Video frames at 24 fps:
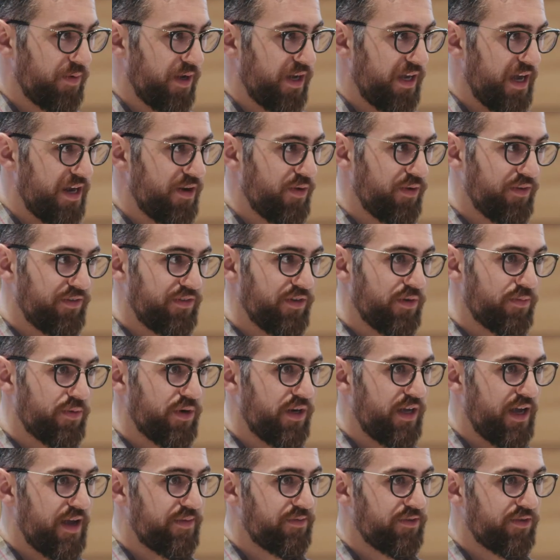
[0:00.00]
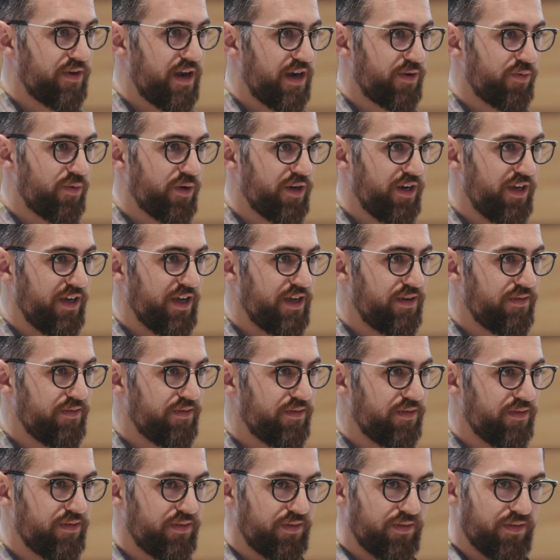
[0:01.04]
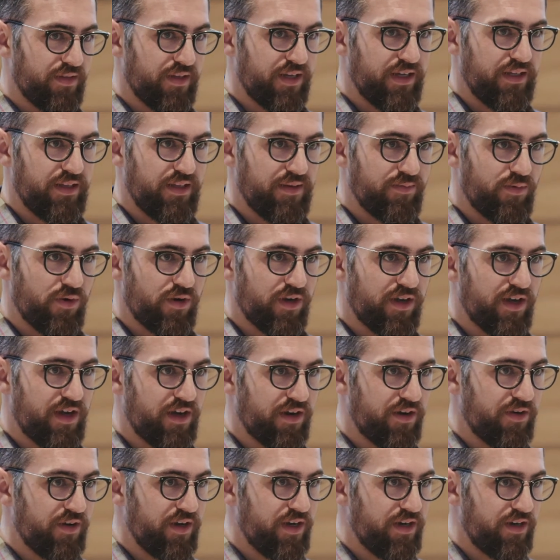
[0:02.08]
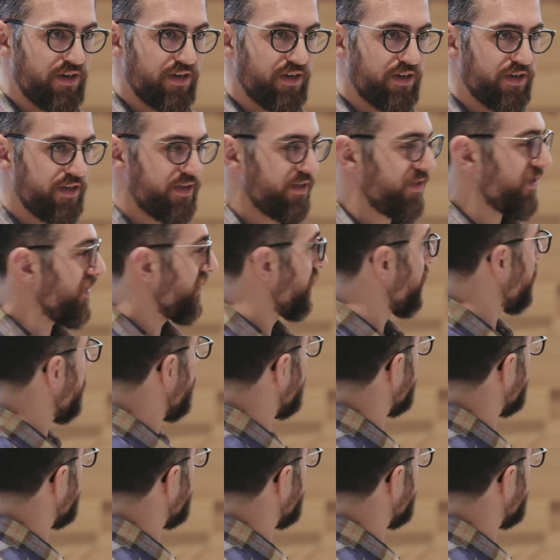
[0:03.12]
spike. I know it's still pretty abstract. We're going to get slightly more concrete in just a